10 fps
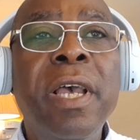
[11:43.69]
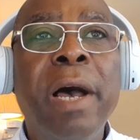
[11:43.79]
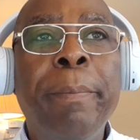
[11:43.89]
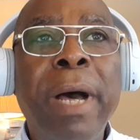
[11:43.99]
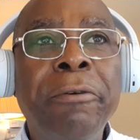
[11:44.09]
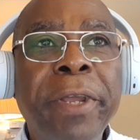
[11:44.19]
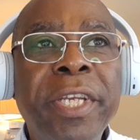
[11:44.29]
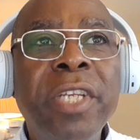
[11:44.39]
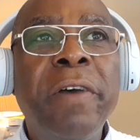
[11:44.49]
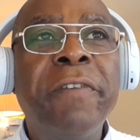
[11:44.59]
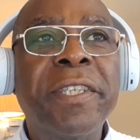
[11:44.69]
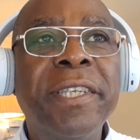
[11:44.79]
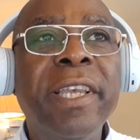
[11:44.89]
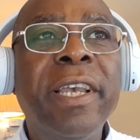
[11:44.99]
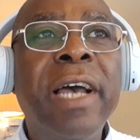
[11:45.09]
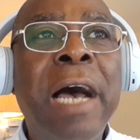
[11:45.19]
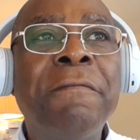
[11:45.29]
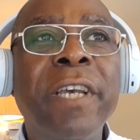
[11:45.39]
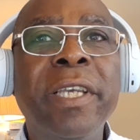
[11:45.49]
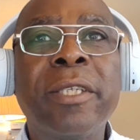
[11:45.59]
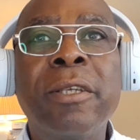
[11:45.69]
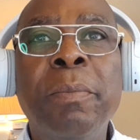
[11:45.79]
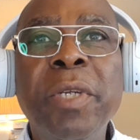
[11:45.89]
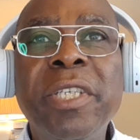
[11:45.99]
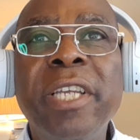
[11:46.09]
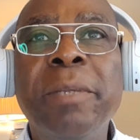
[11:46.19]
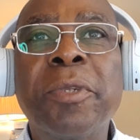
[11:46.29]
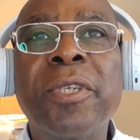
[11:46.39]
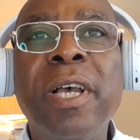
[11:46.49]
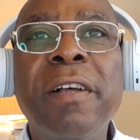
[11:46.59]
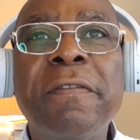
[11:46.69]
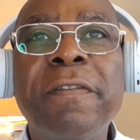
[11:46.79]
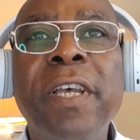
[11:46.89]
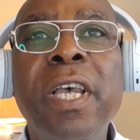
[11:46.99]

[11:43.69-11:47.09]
and parading of the singer after he submitted himself